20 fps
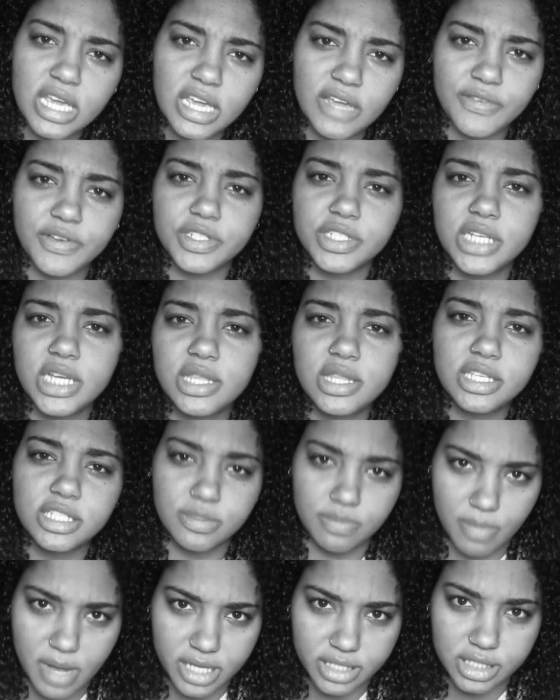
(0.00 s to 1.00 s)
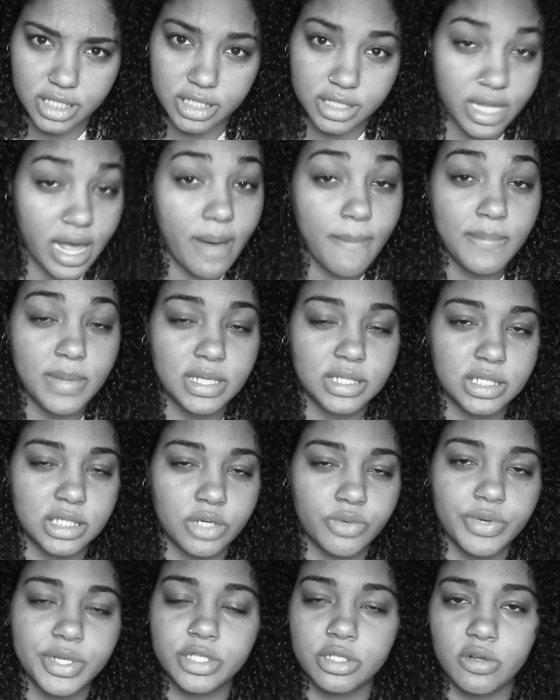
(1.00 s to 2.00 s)
If you're seeing this message, that means
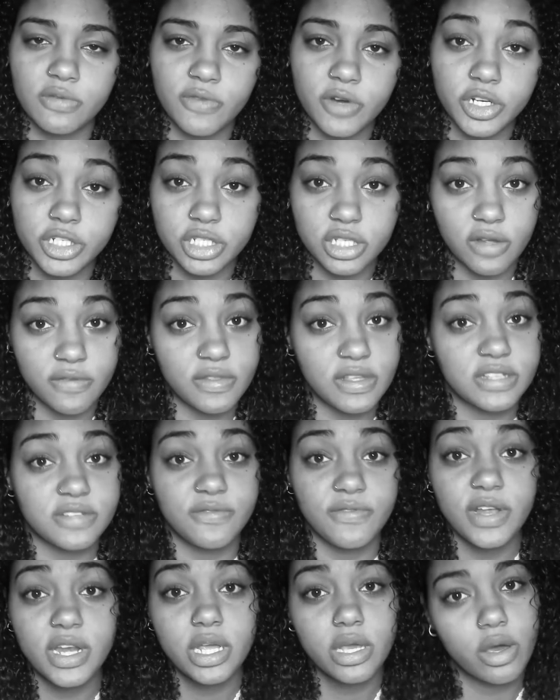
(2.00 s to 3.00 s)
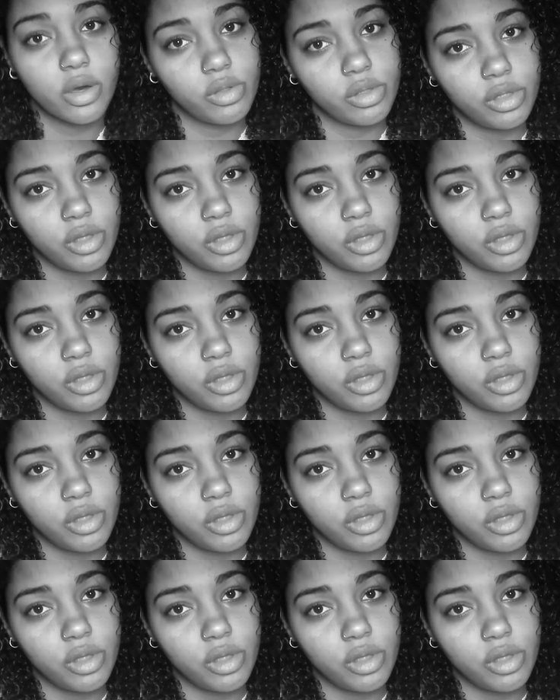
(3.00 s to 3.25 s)
the original version of this video,